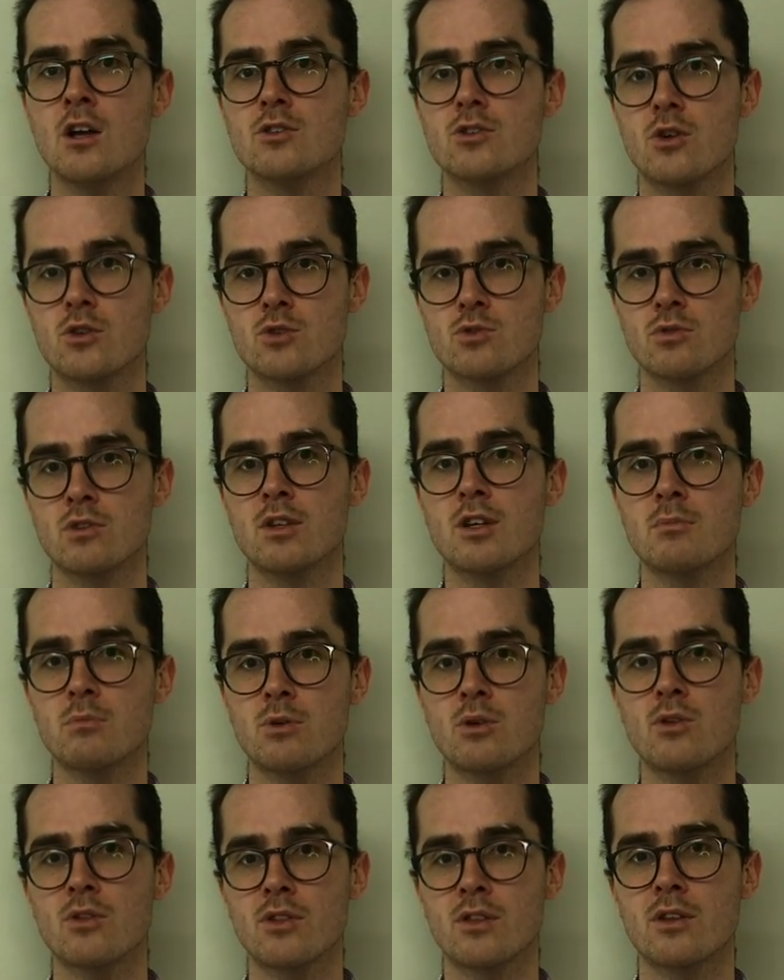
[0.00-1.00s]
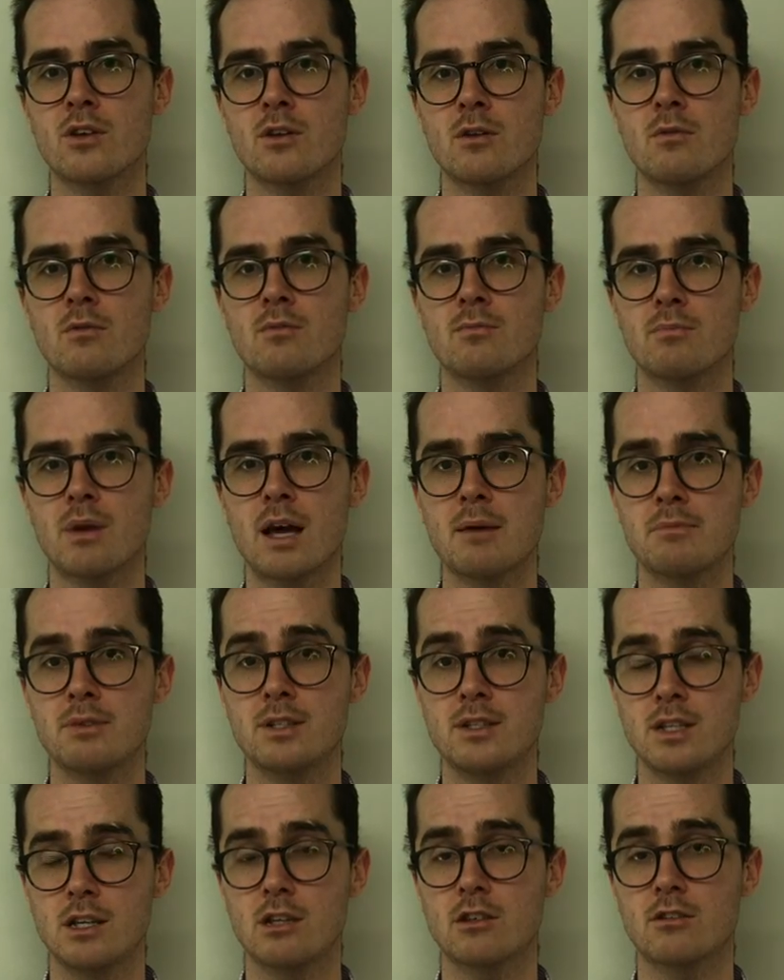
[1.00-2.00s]
So it's really important that you pay
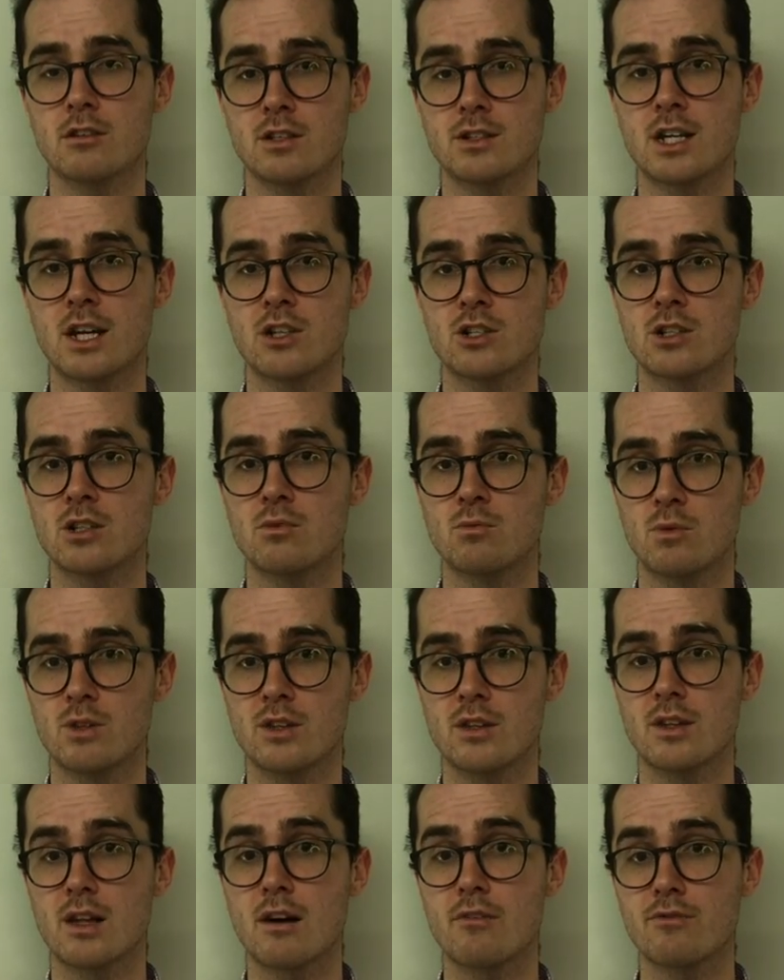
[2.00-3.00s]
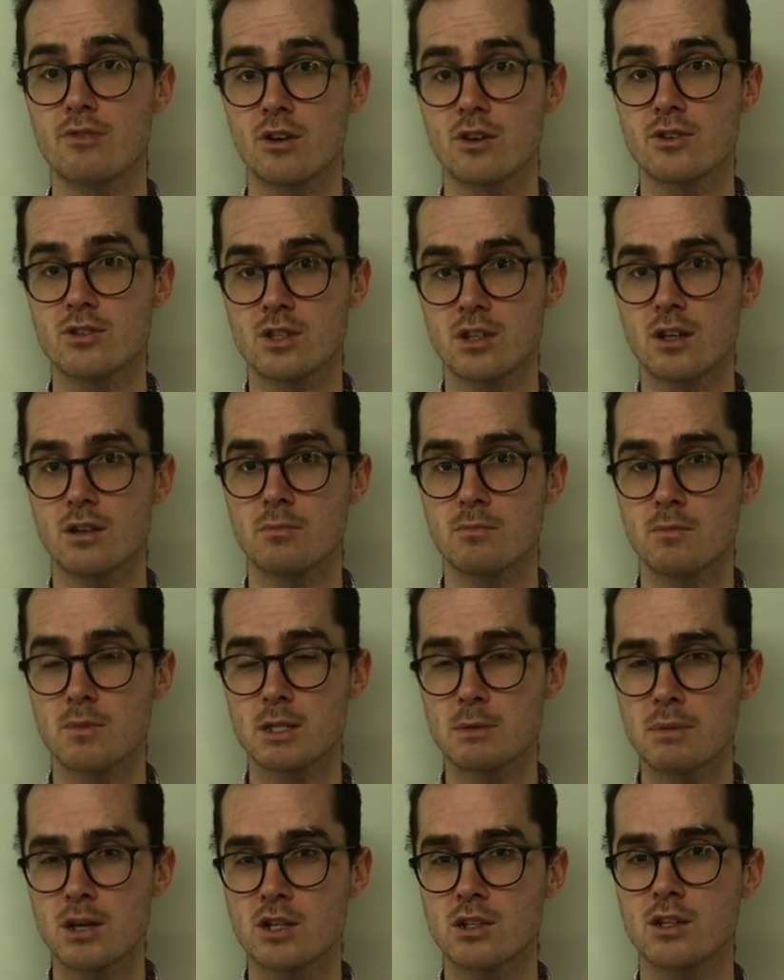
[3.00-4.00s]
particular attention within that first year,
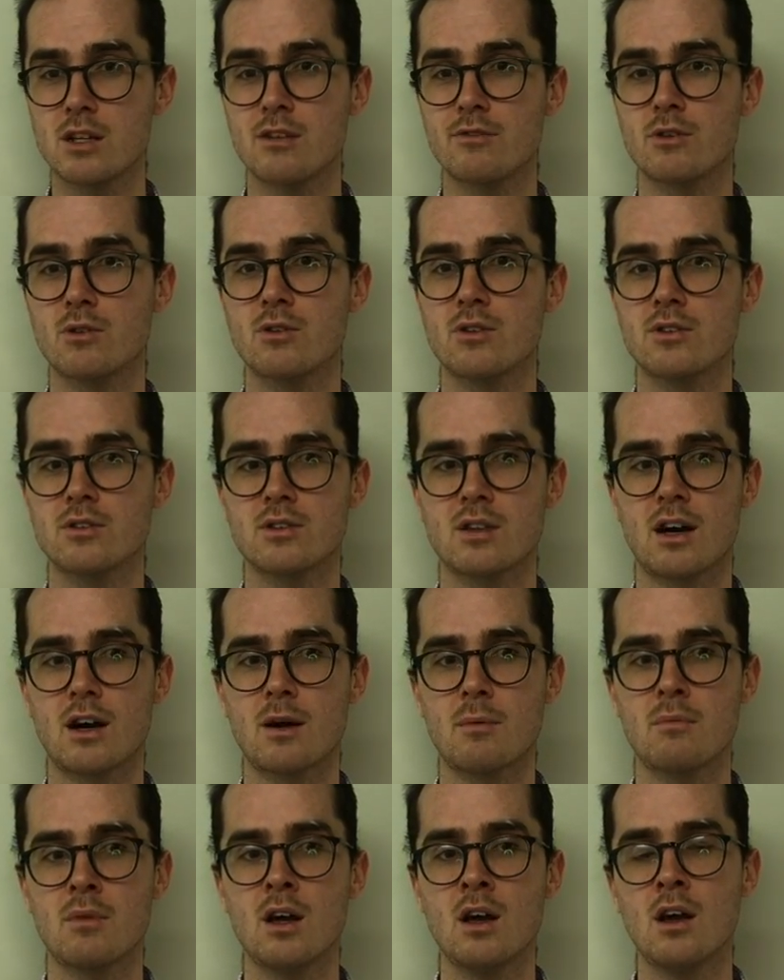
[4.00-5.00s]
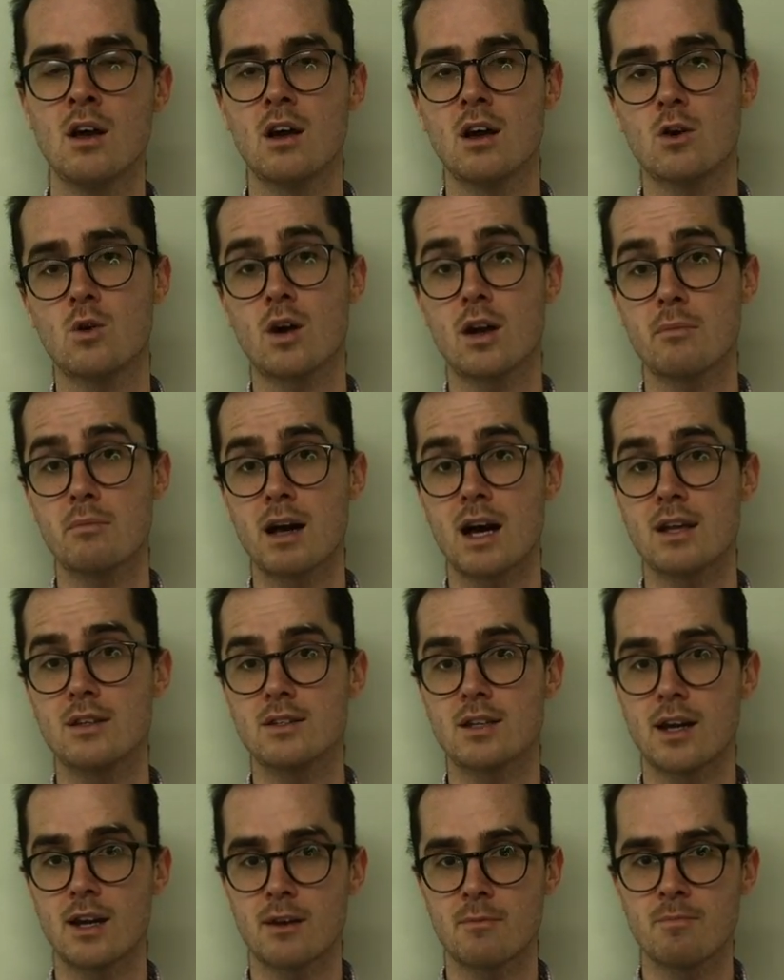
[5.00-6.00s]
especially if it was quite a bad
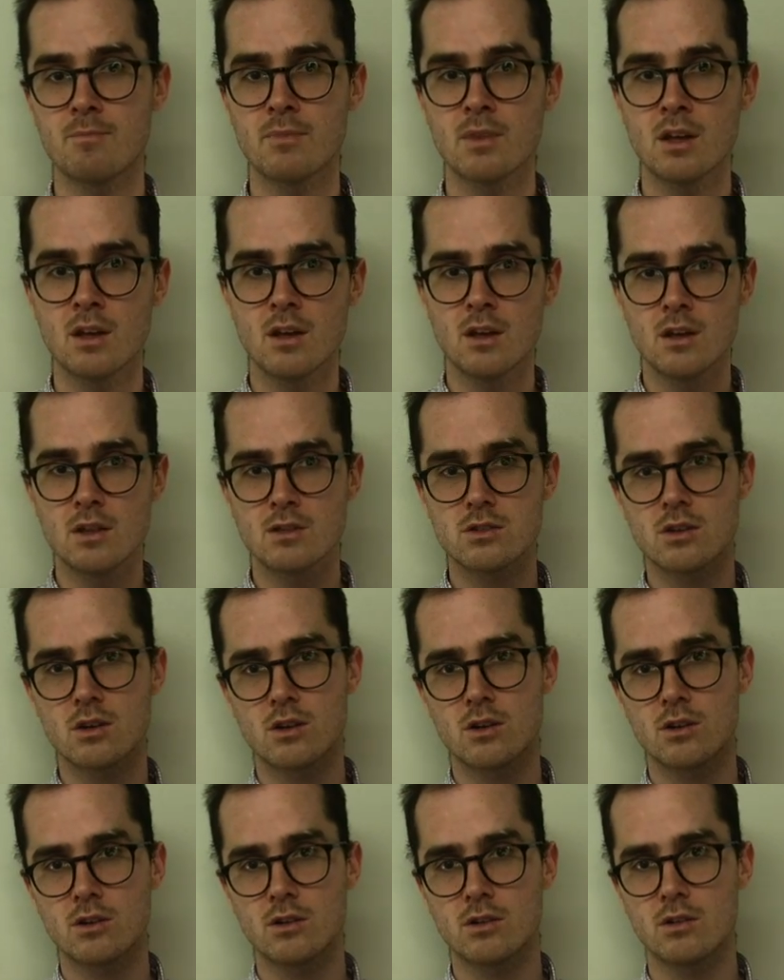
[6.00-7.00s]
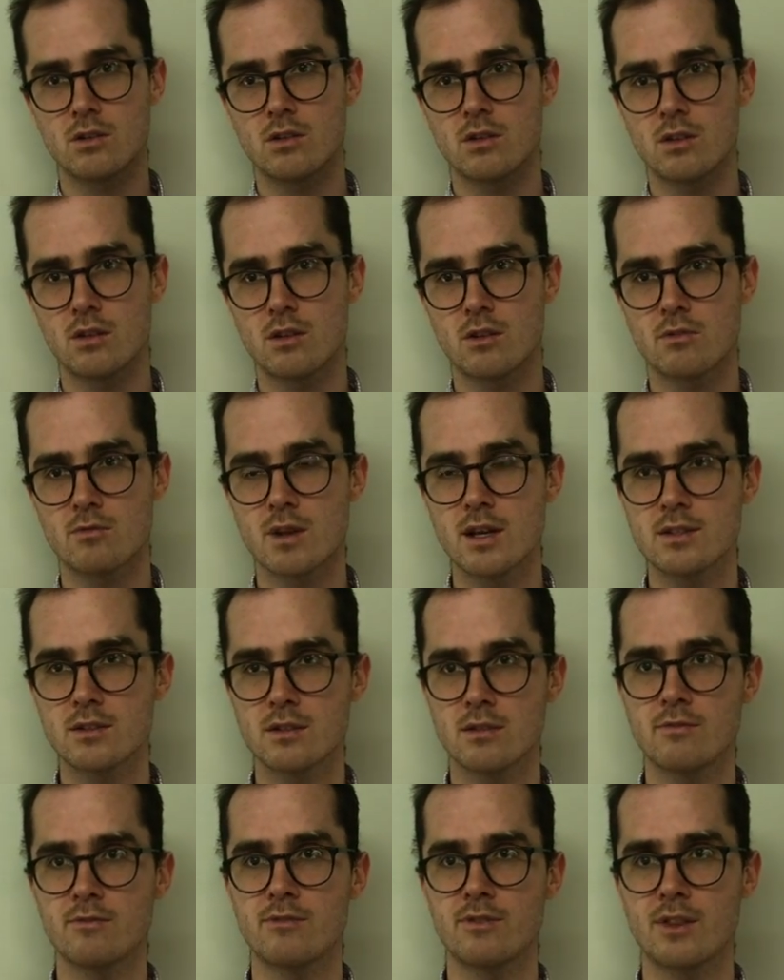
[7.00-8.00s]
tear. So the
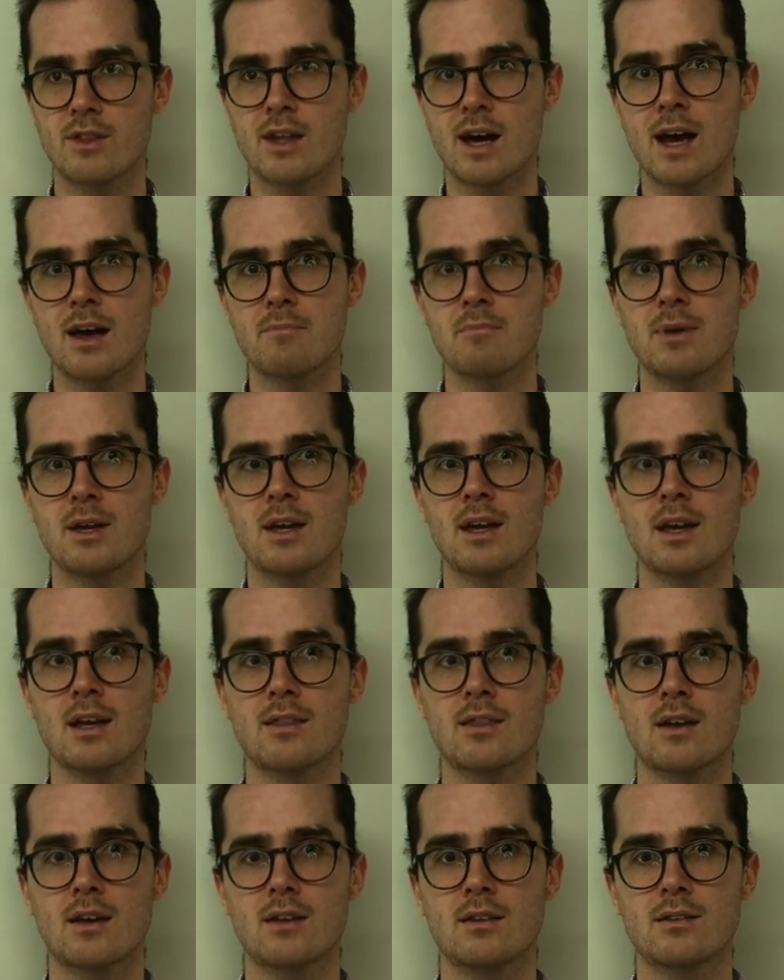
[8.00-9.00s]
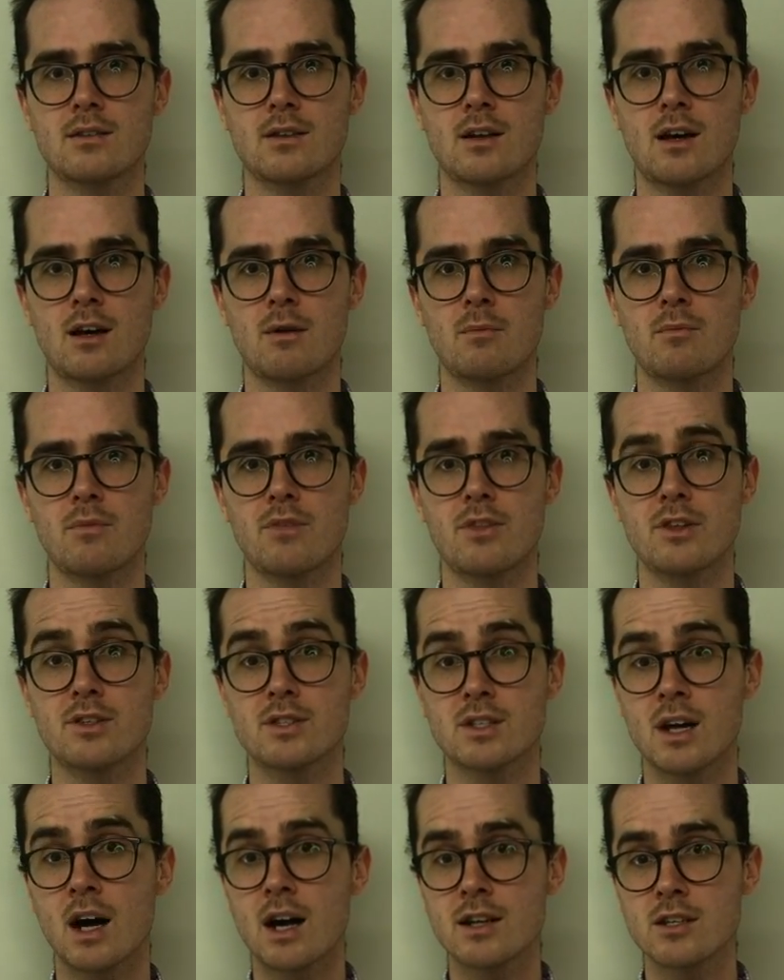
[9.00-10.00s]
reason for that being that the
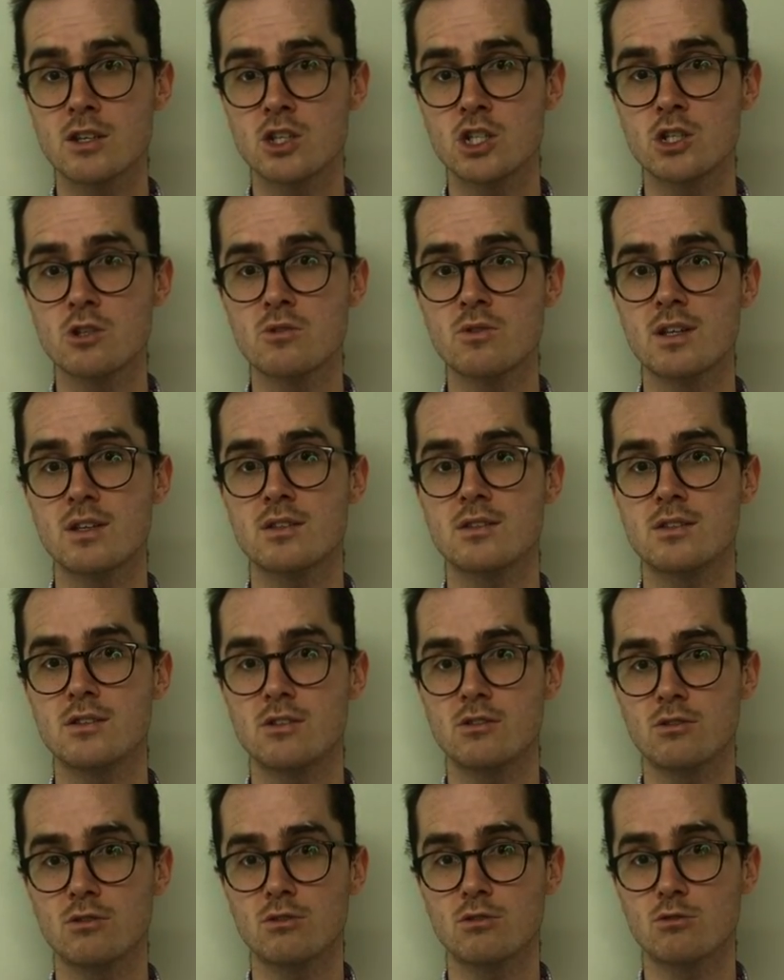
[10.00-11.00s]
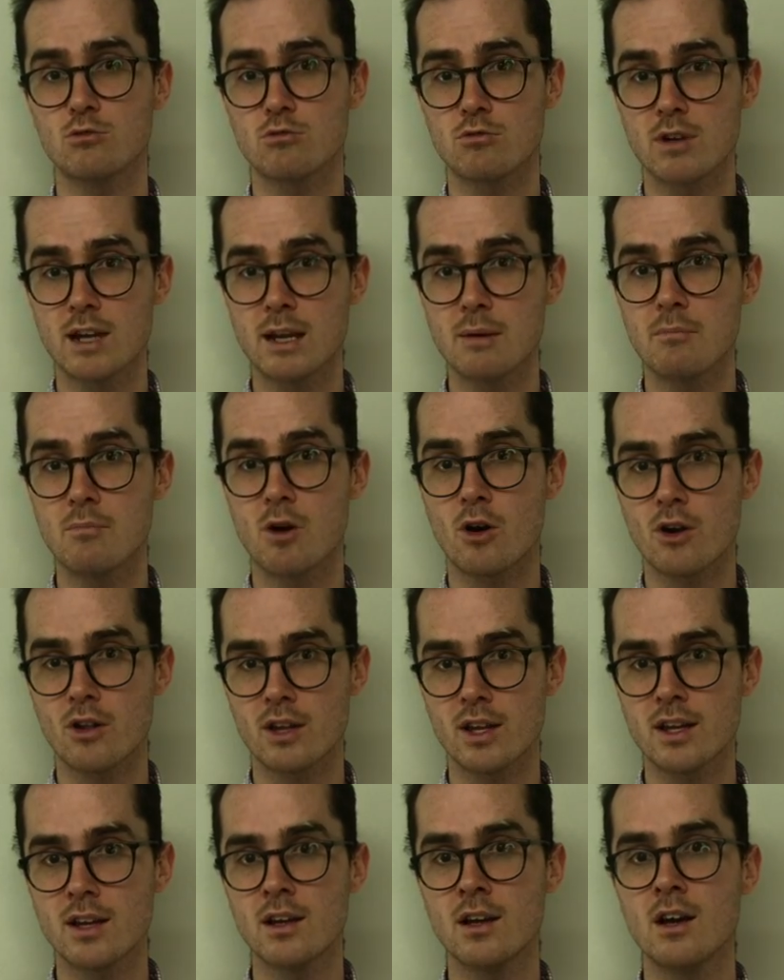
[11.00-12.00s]
scar tissue is still
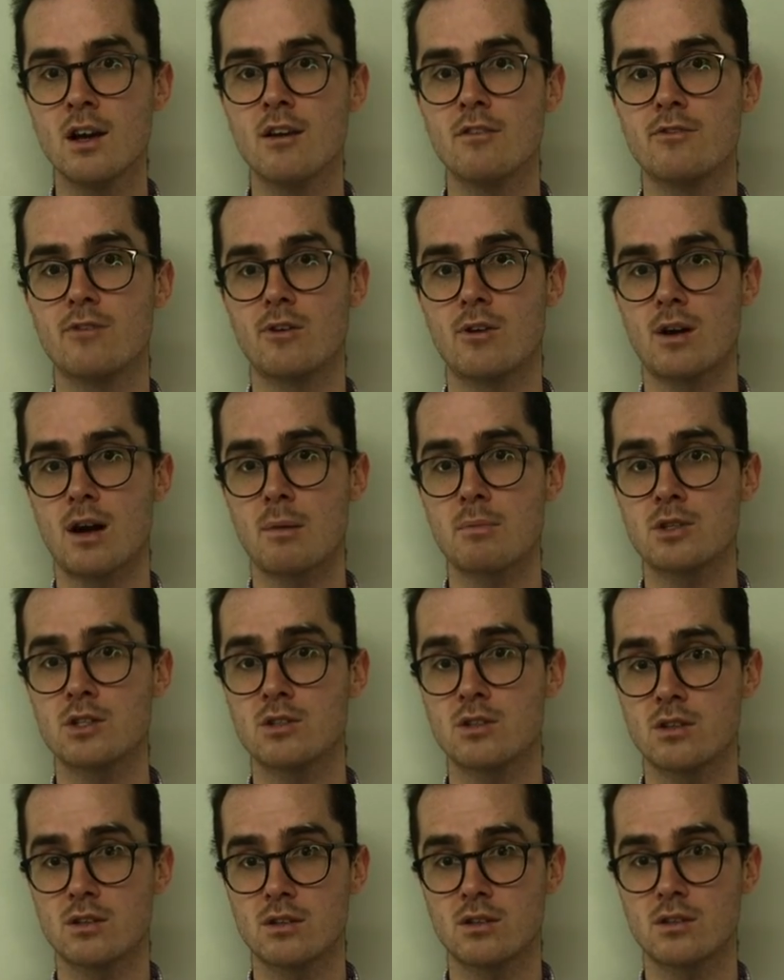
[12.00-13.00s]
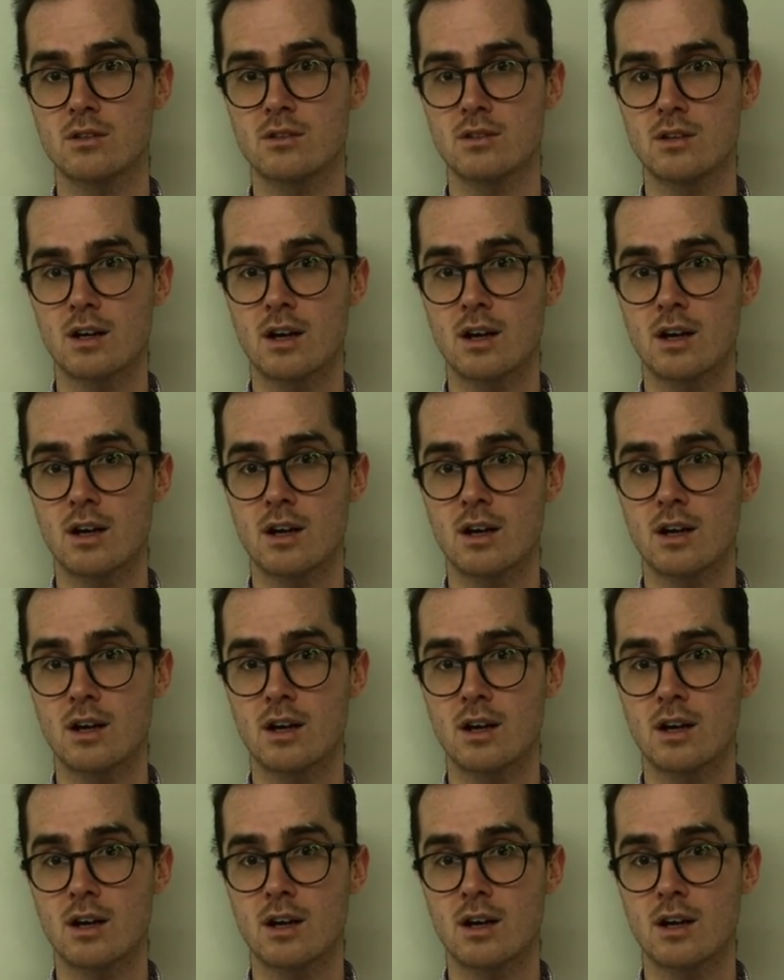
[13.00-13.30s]
remodeling for up to